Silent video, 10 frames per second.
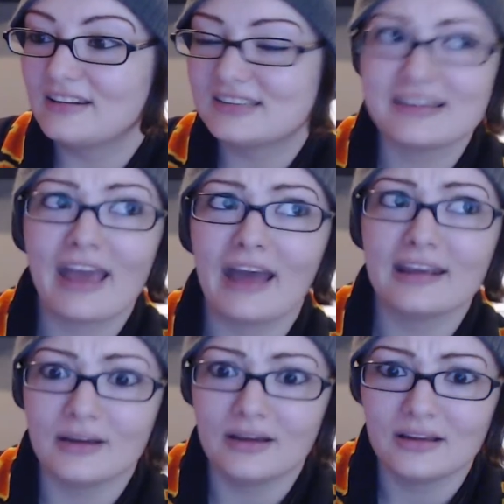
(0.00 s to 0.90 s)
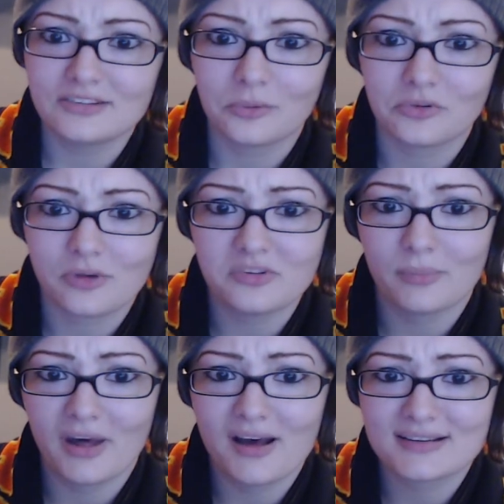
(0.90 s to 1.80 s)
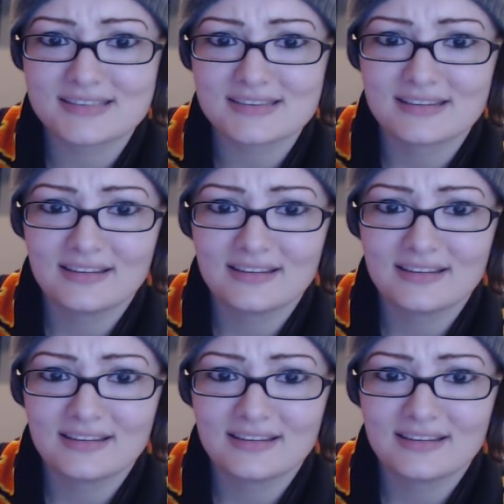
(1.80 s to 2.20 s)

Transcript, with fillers: to get in a subscription box.